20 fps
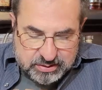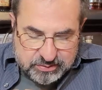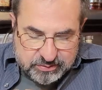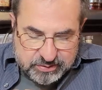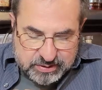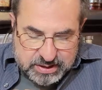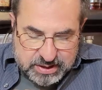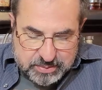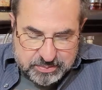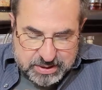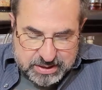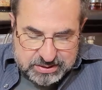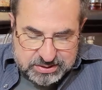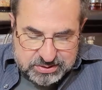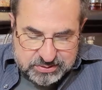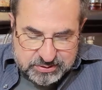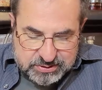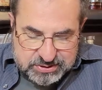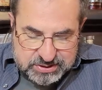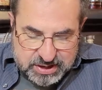VMS
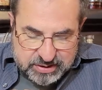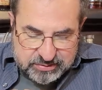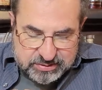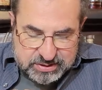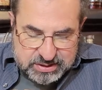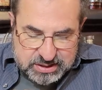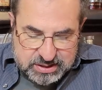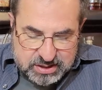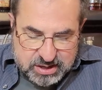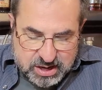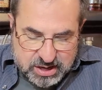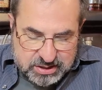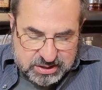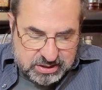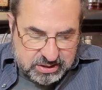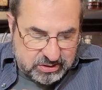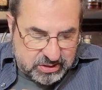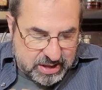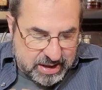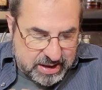70
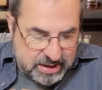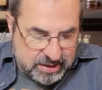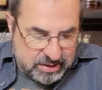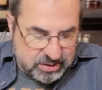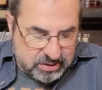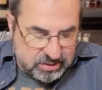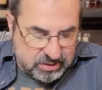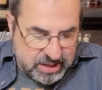cutting lathe,